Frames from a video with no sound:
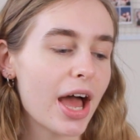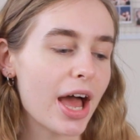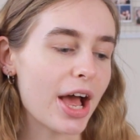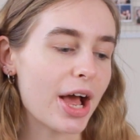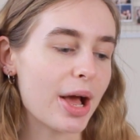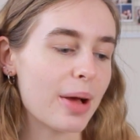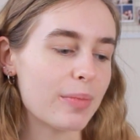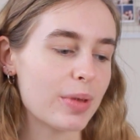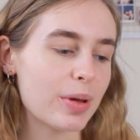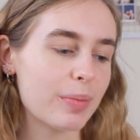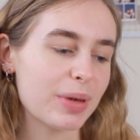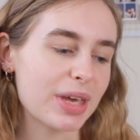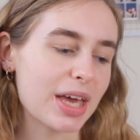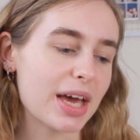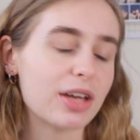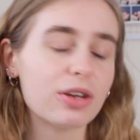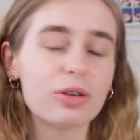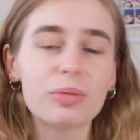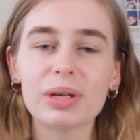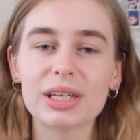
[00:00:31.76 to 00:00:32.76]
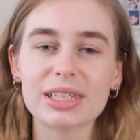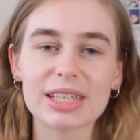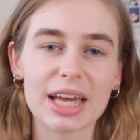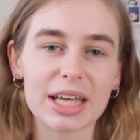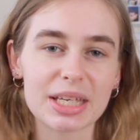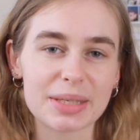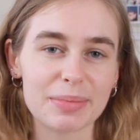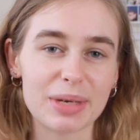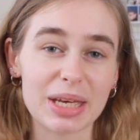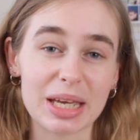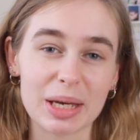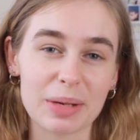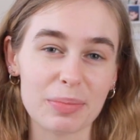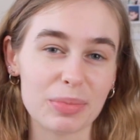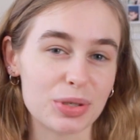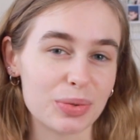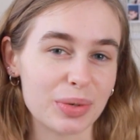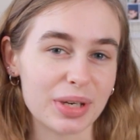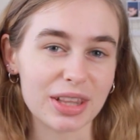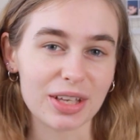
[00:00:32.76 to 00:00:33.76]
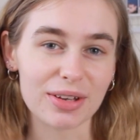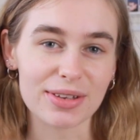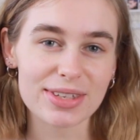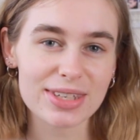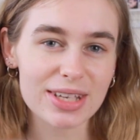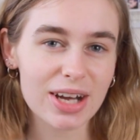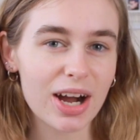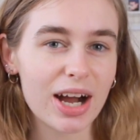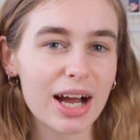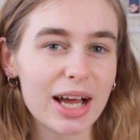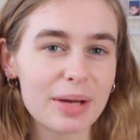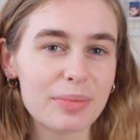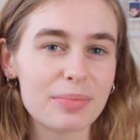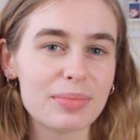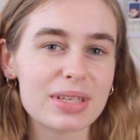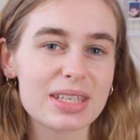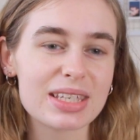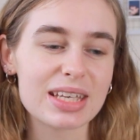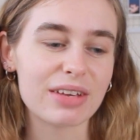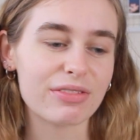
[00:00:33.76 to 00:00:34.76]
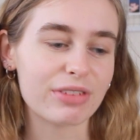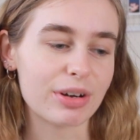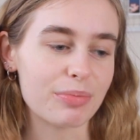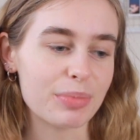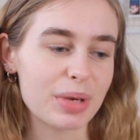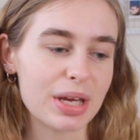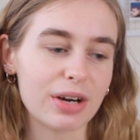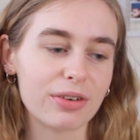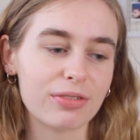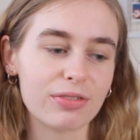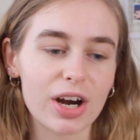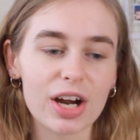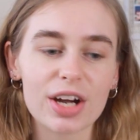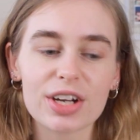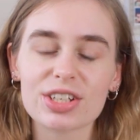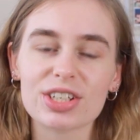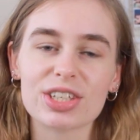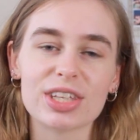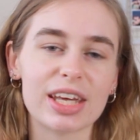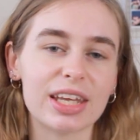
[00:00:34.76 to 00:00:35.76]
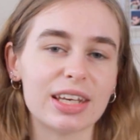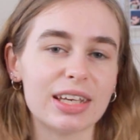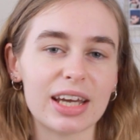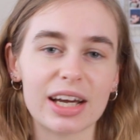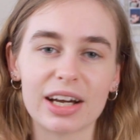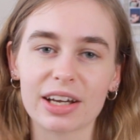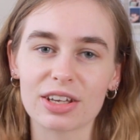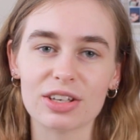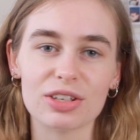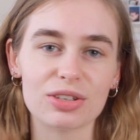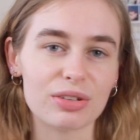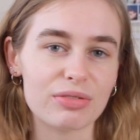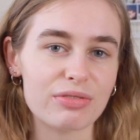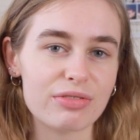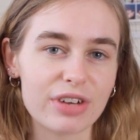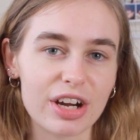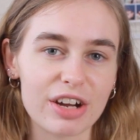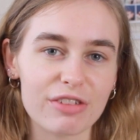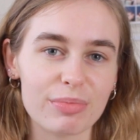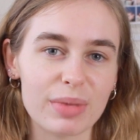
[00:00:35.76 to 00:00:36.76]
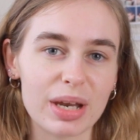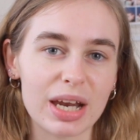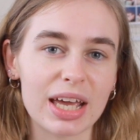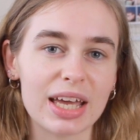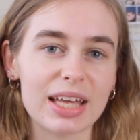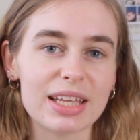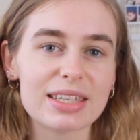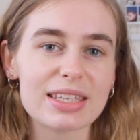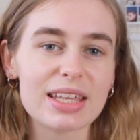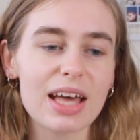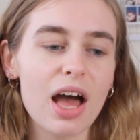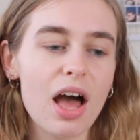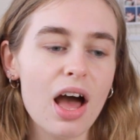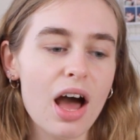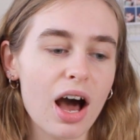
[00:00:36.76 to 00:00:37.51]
But yeah, it normally takes me between those times. If I'm in a rush, then yeah, I can do it in 5 minutes.